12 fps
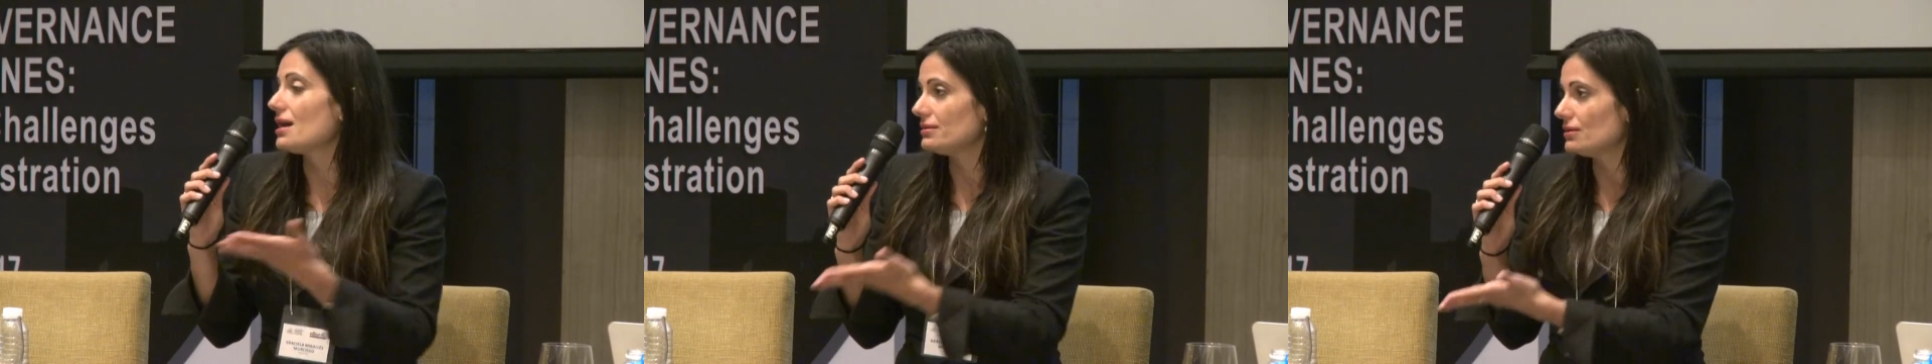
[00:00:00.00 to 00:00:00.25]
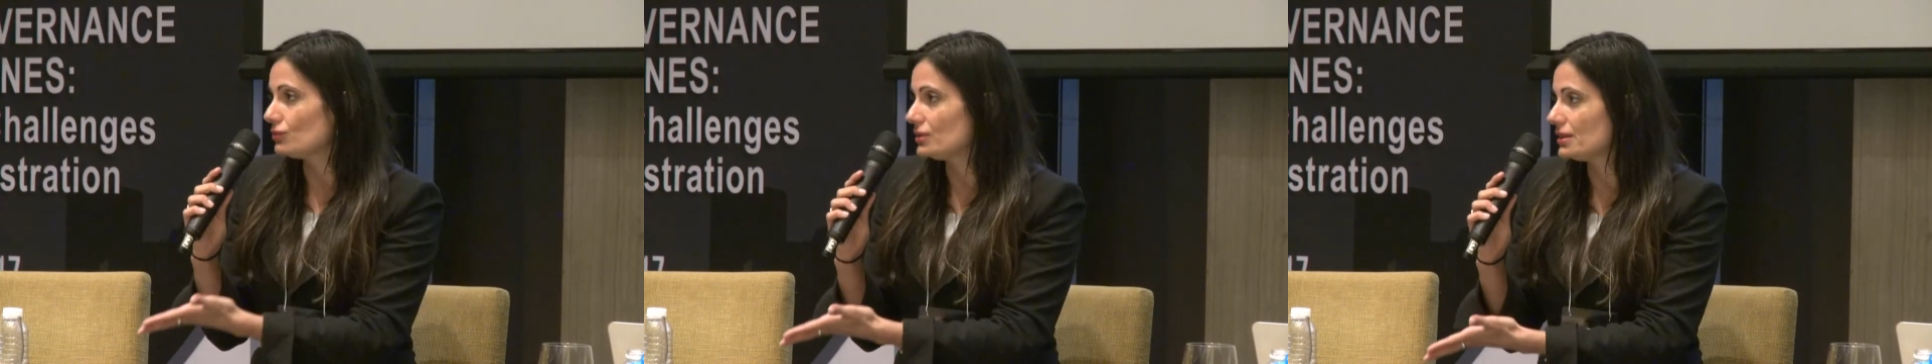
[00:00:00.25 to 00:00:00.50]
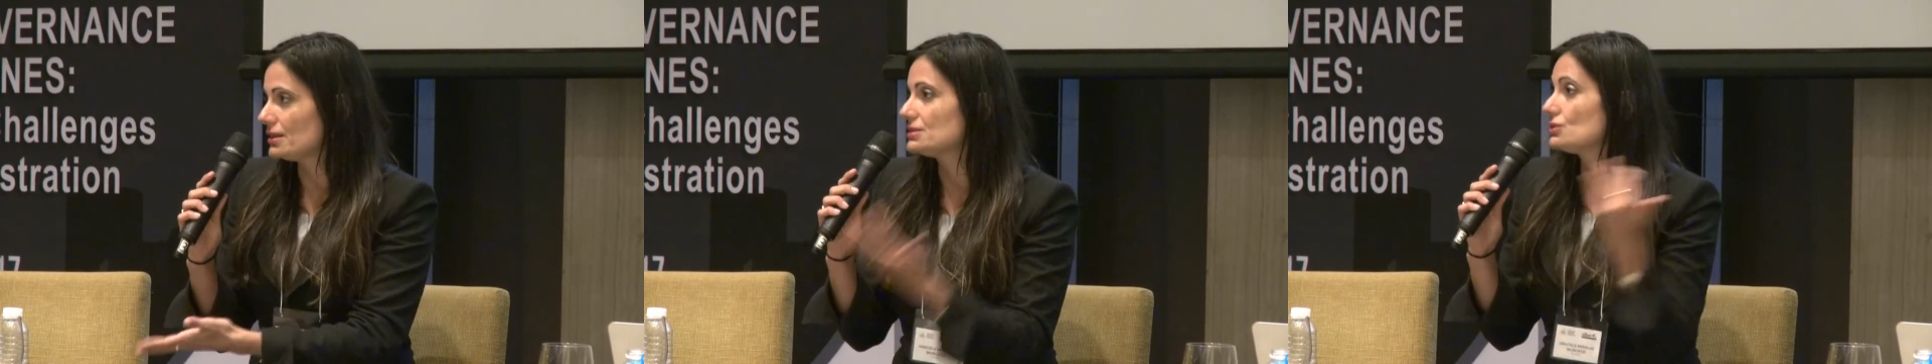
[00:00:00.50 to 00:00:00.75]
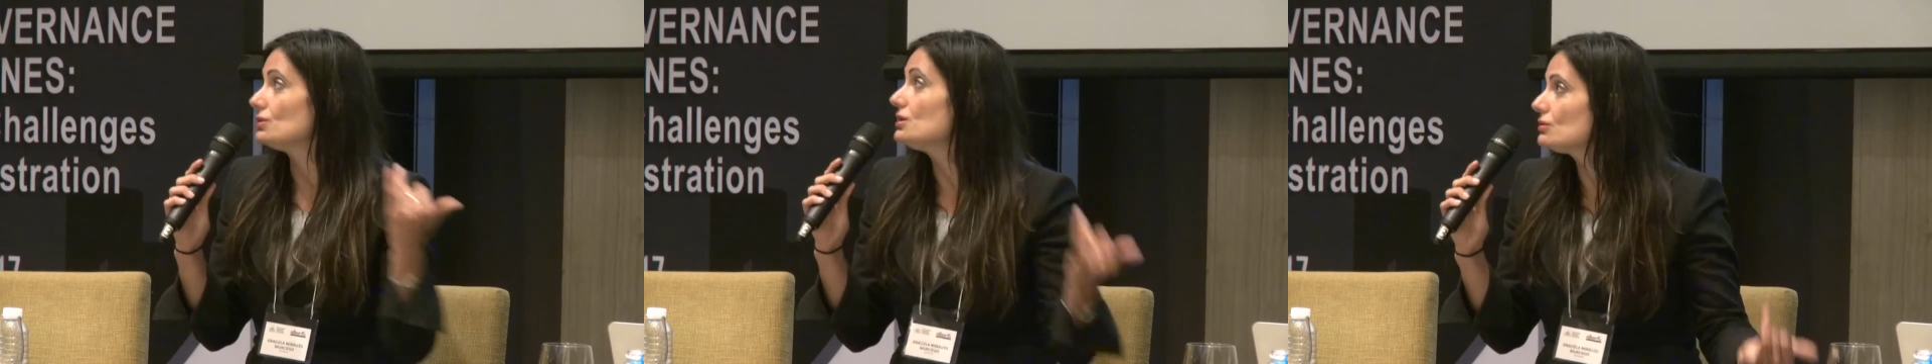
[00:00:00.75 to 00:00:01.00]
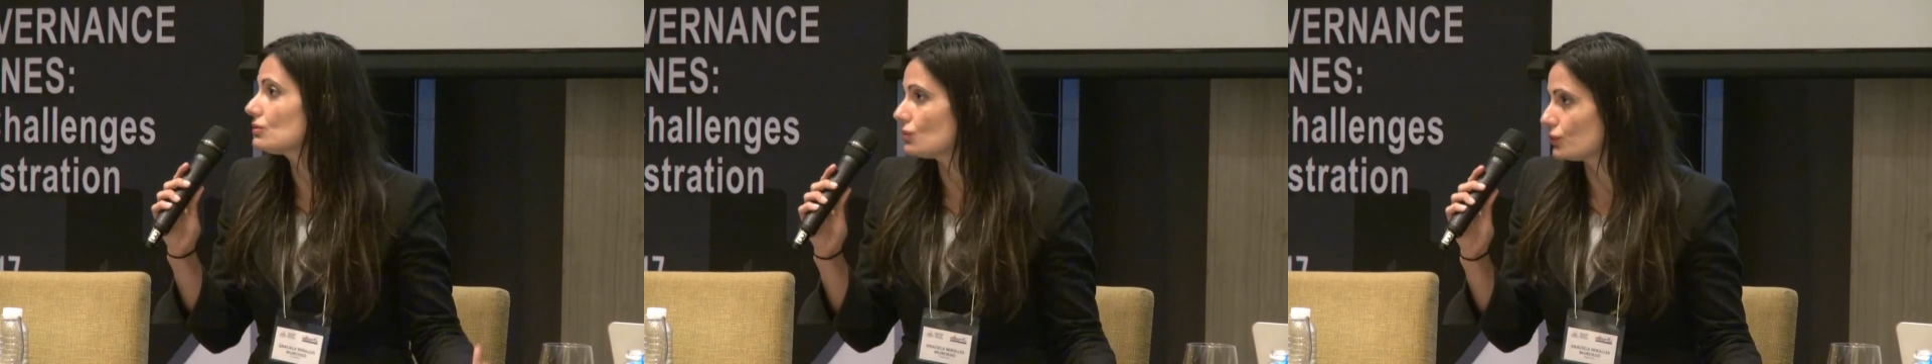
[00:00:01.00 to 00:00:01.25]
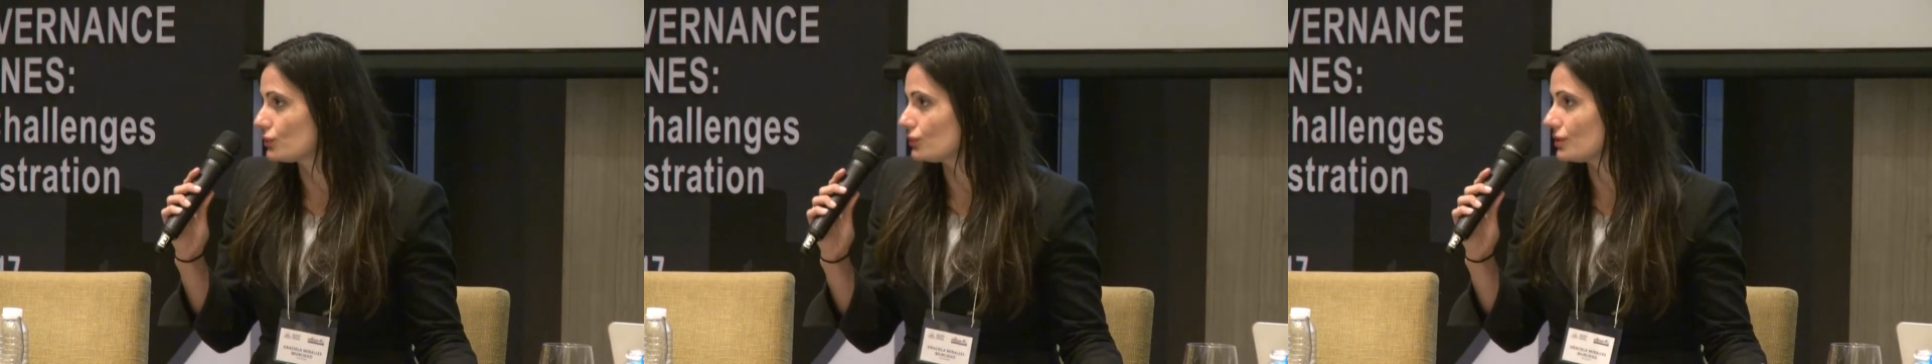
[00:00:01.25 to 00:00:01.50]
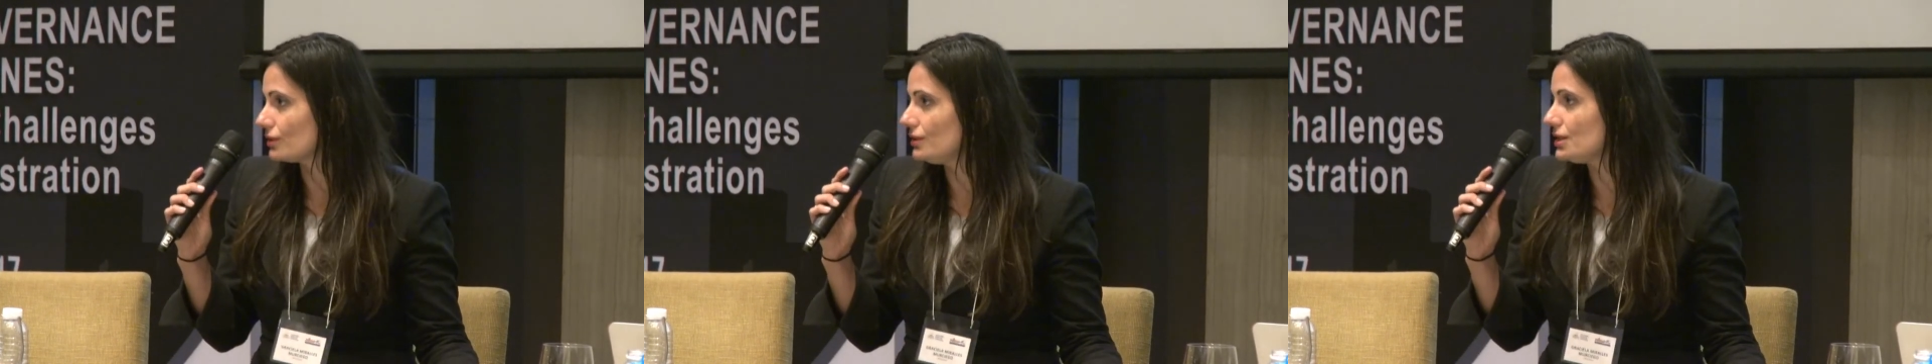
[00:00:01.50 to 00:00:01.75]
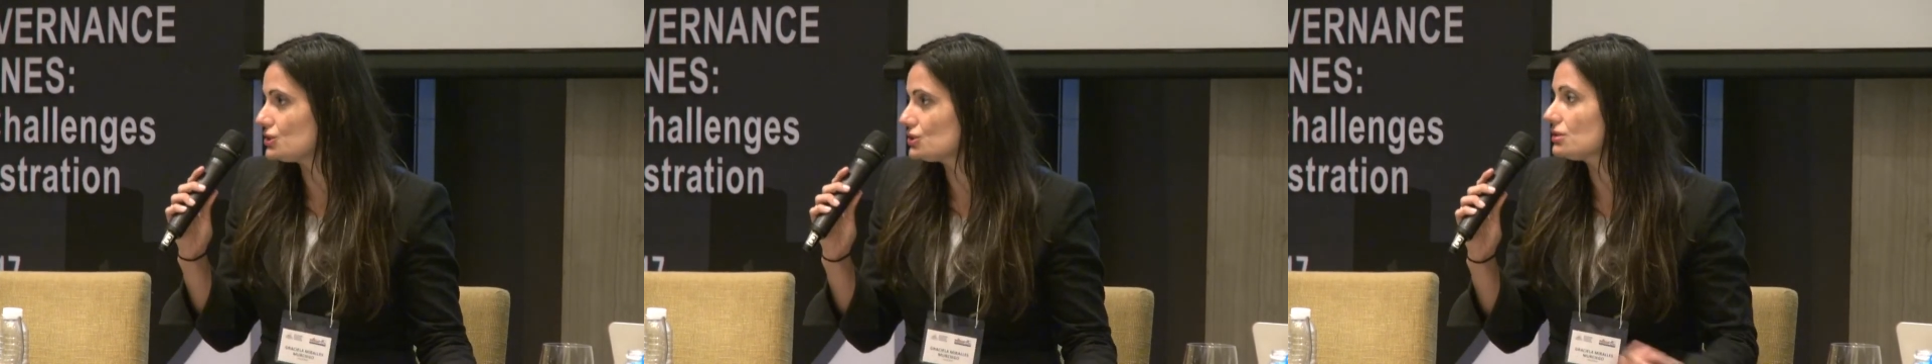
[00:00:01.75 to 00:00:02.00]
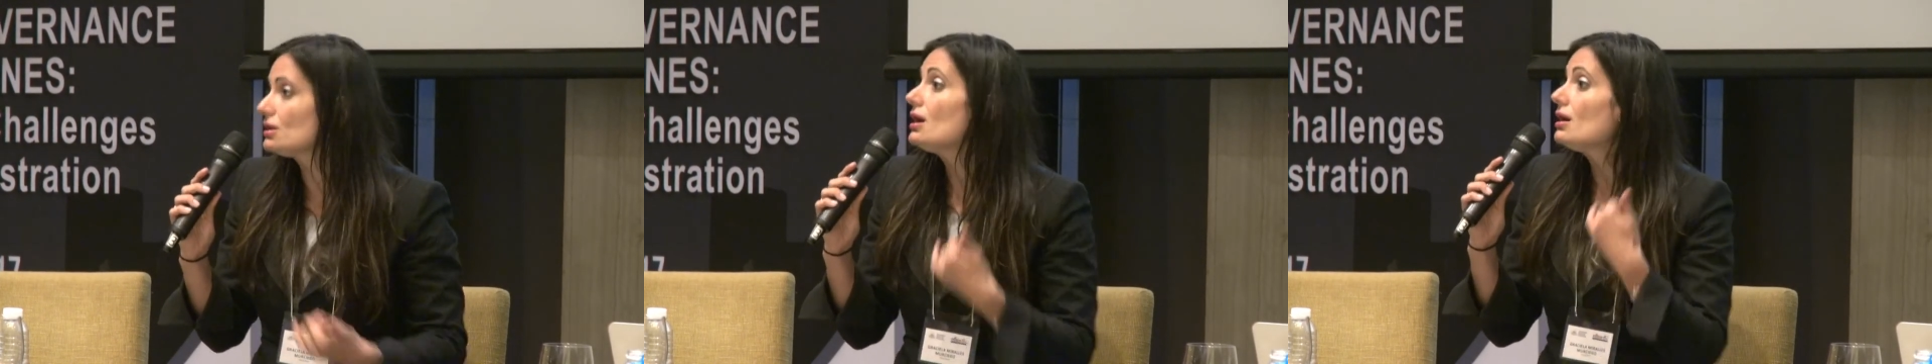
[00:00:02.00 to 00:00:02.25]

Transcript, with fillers: either with an SOE or, through regulation.